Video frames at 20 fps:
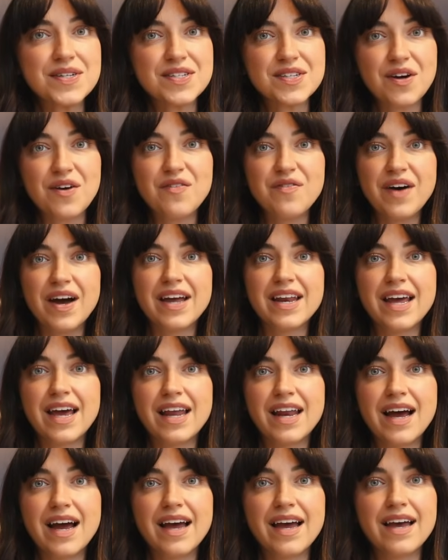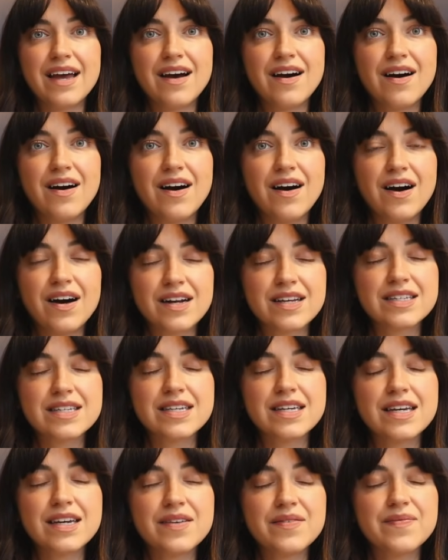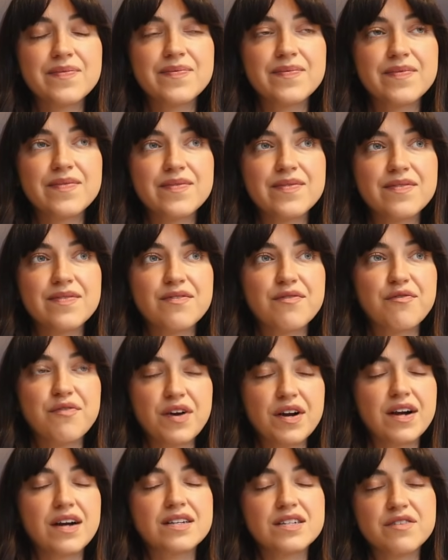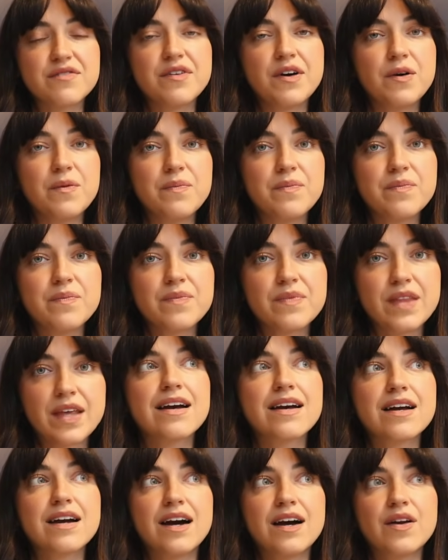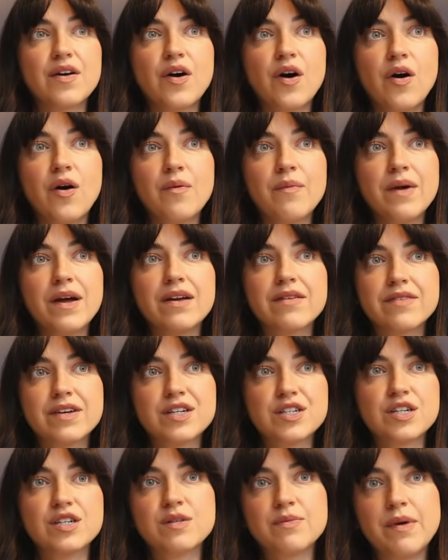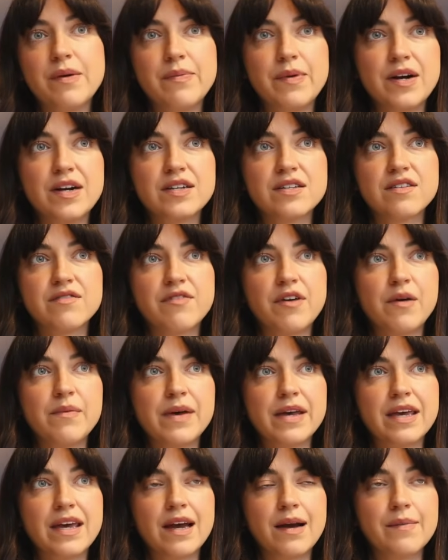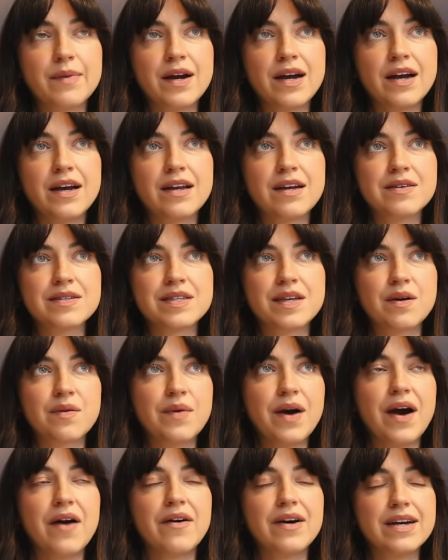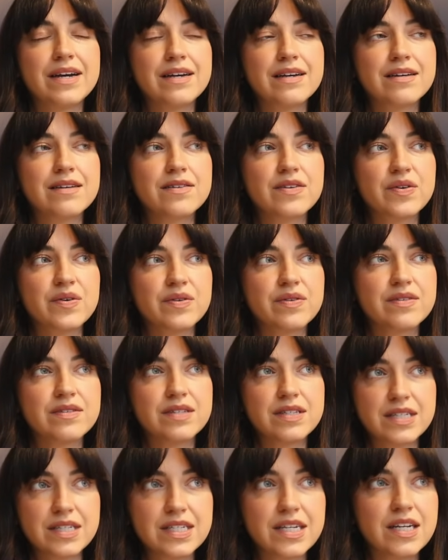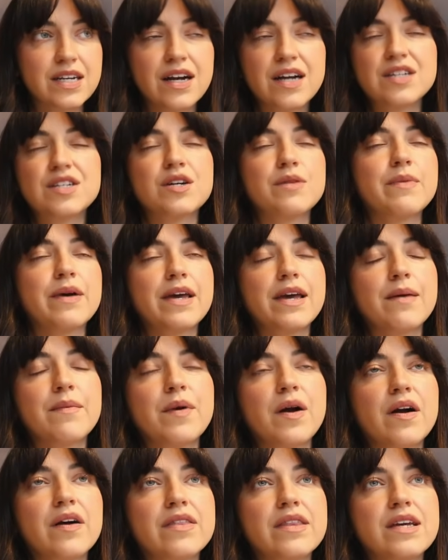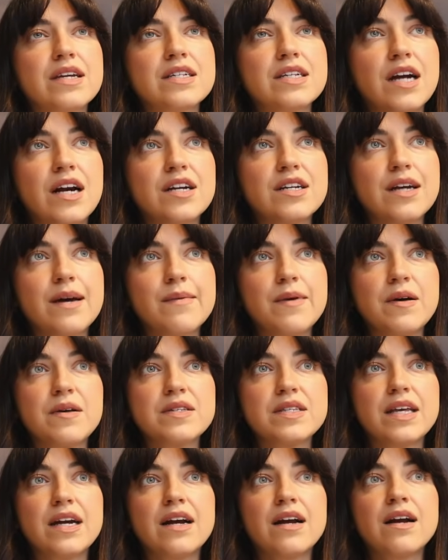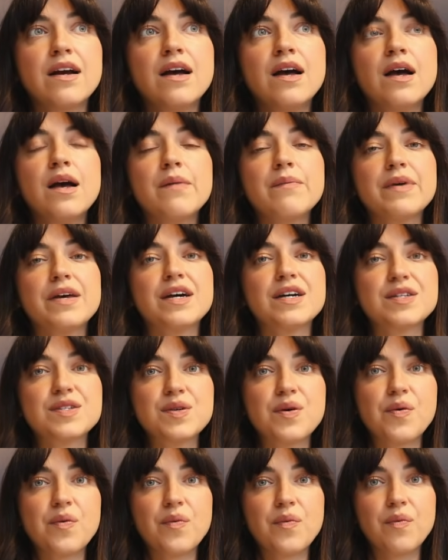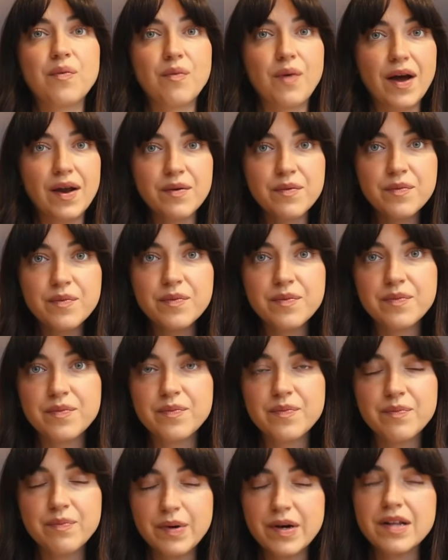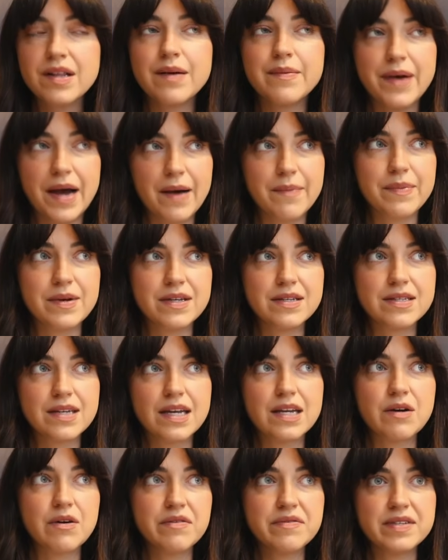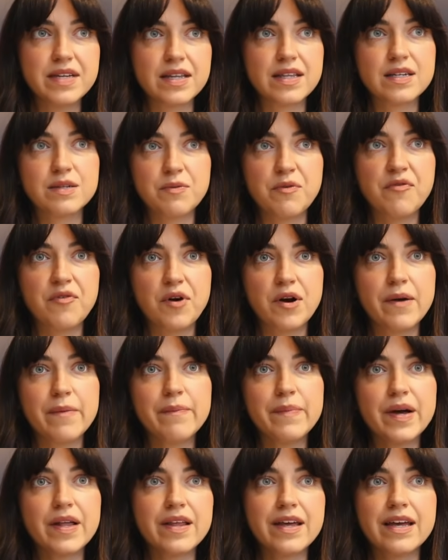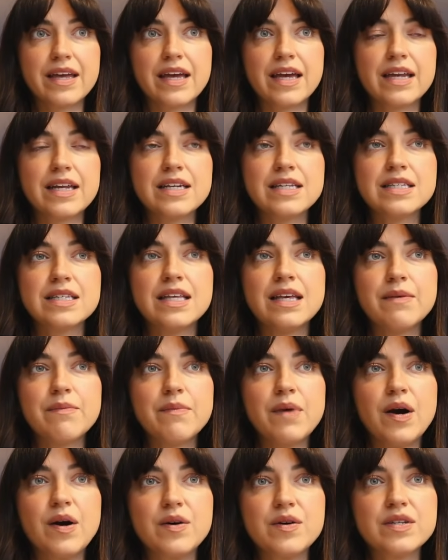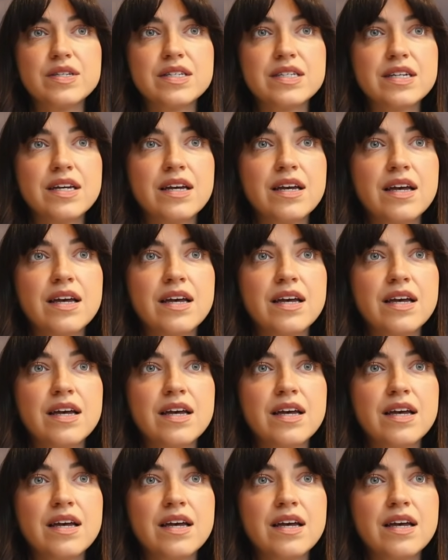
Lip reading: so fun, and I honestly forgot to film. Like, got home and reached into my purse and felt my camera, and I was like, wow, I did not turn my camera on the entire time I was there. Because when book club happens, I know I've said this before, but like it is the most